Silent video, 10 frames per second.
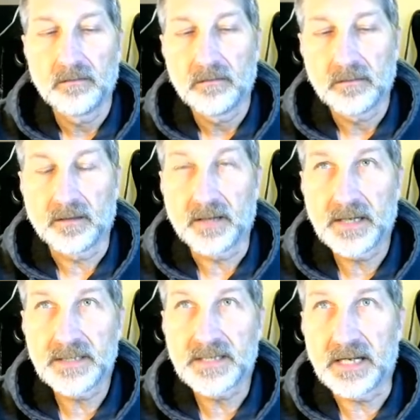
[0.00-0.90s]
And like
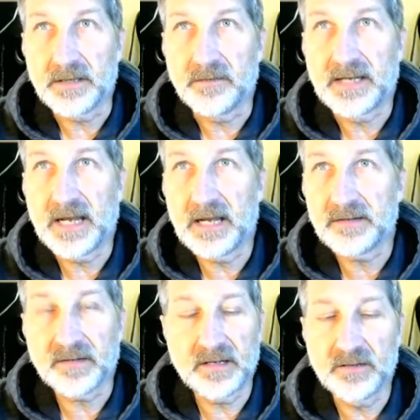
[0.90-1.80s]
I said, you can't
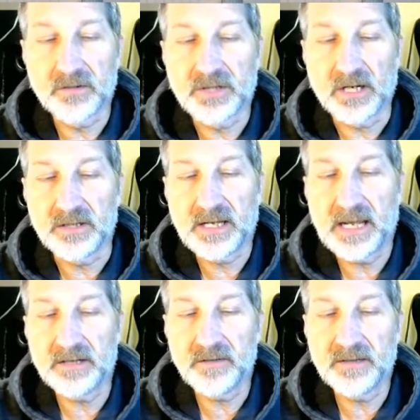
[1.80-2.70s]
interchange. You
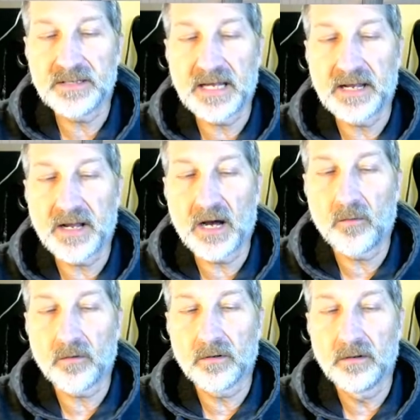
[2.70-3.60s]
can't do the
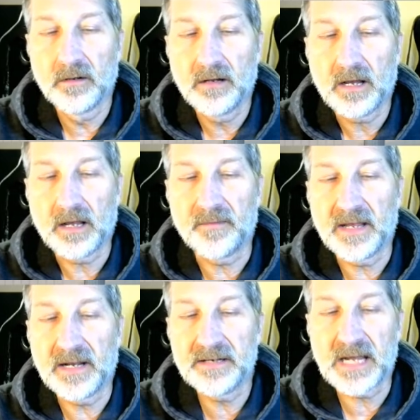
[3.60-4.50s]
10-hour and
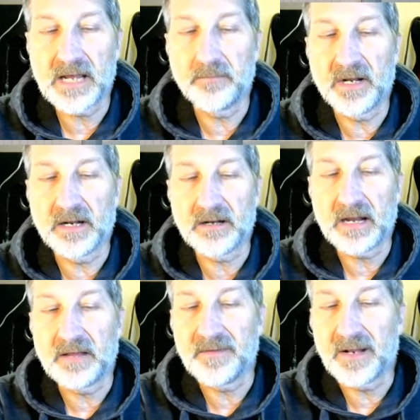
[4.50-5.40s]
then a 10-minute
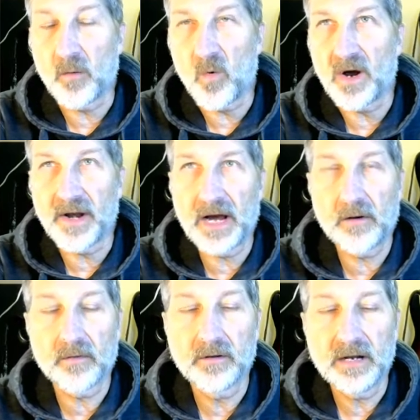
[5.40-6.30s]
and then a 1
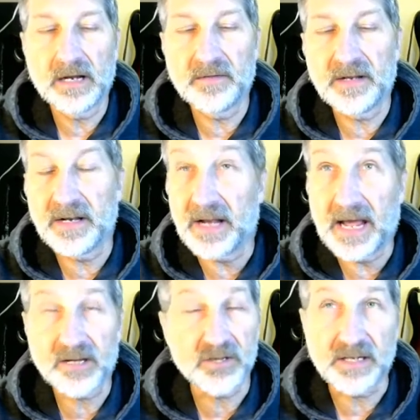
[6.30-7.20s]
hour and then an
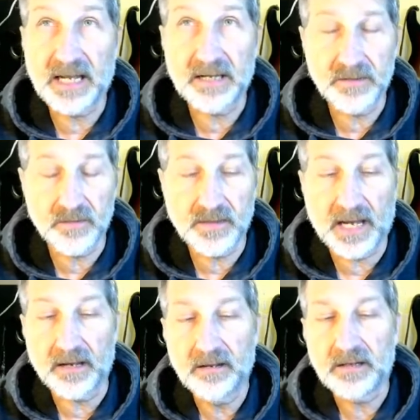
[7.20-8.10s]
action. You can't do
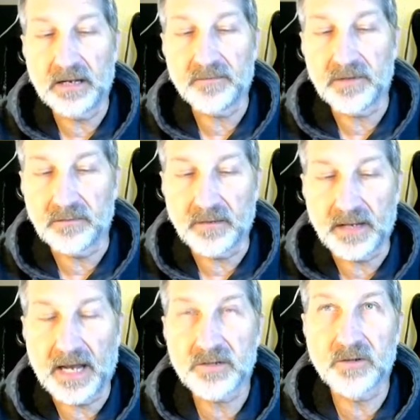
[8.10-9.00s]
that. You have to do the
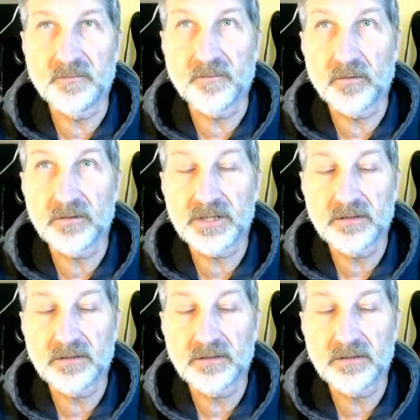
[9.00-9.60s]
action first,